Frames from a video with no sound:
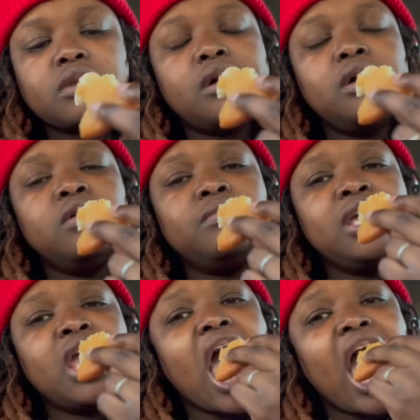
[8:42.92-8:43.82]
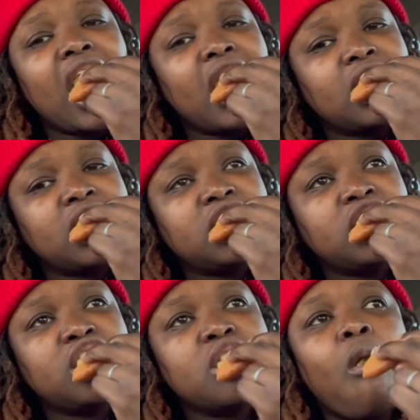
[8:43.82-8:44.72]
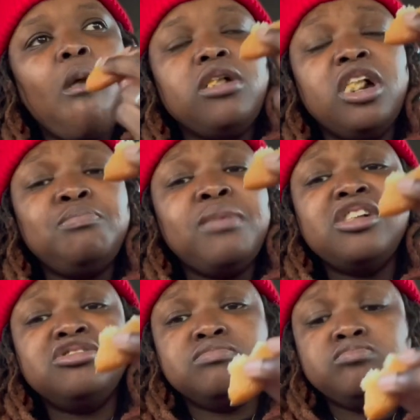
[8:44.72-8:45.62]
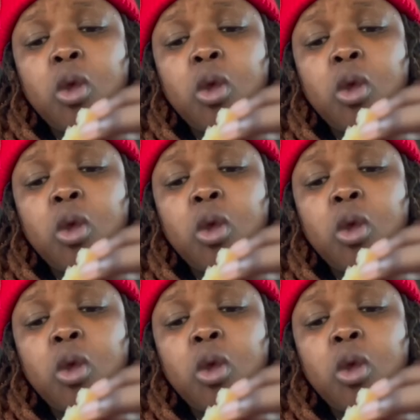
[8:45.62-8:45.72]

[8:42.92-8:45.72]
Oh man, that's buzzing.